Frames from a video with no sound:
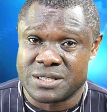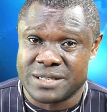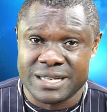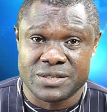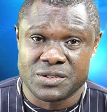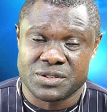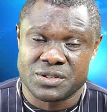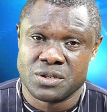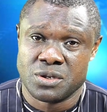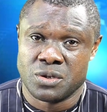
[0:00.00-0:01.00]
and
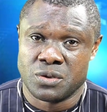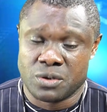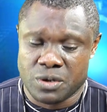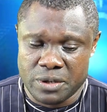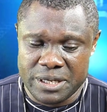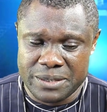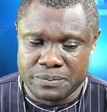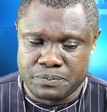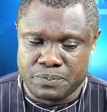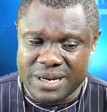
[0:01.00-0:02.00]
sectors don't really
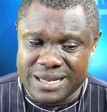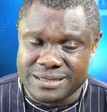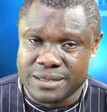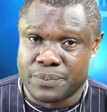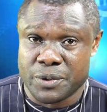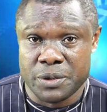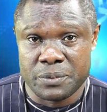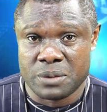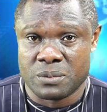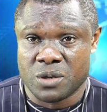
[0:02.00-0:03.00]
place a
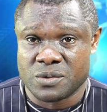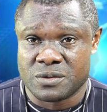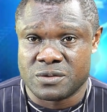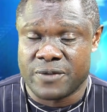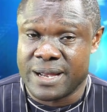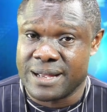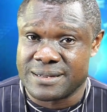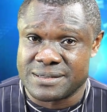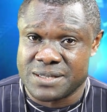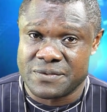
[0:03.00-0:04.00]
premium on fire
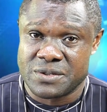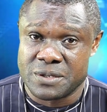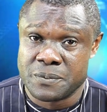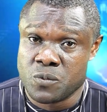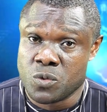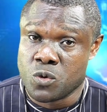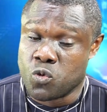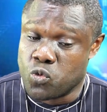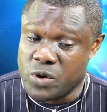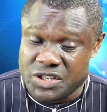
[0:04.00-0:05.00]
safety,
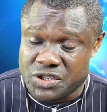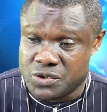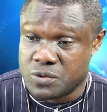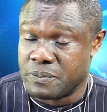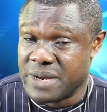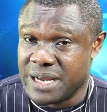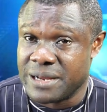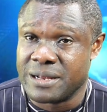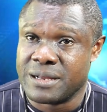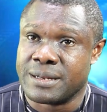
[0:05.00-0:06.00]
which to
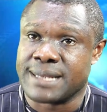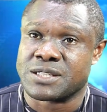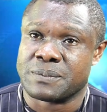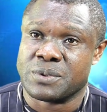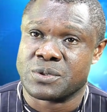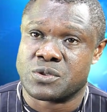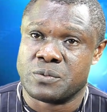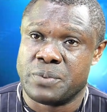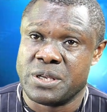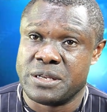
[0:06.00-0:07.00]
me, that's supposed to
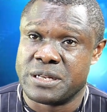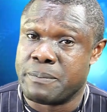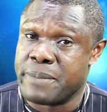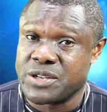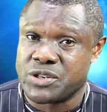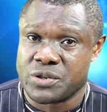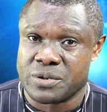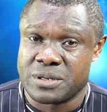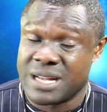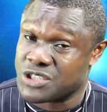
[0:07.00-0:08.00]
be the major.
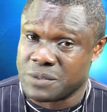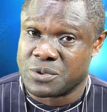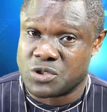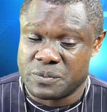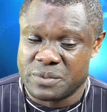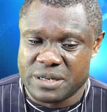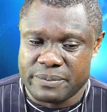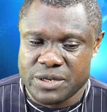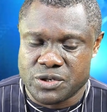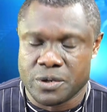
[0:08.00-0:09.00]

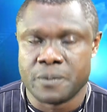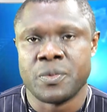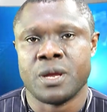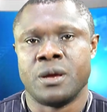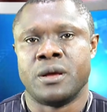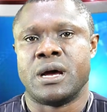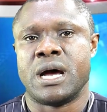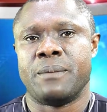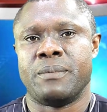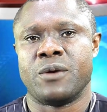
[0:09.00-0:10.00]

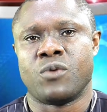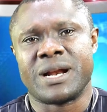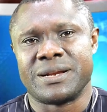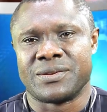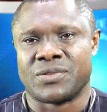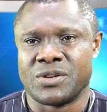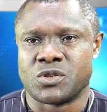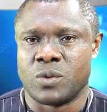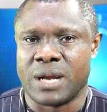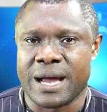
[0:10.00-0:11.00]
What are the
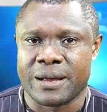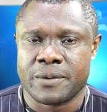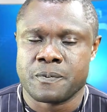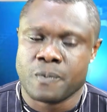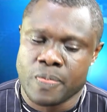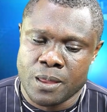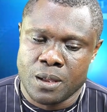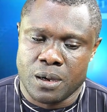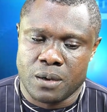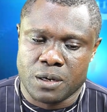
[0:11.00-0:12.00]
things we lack?
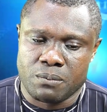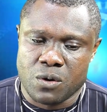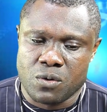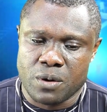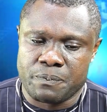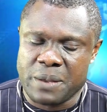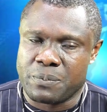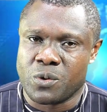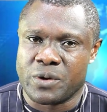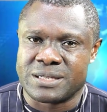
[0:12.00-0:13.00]
Number one,
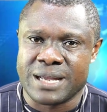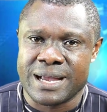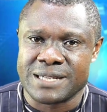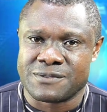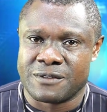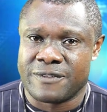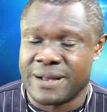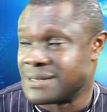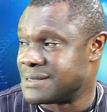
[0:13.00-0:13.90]
people retire from fire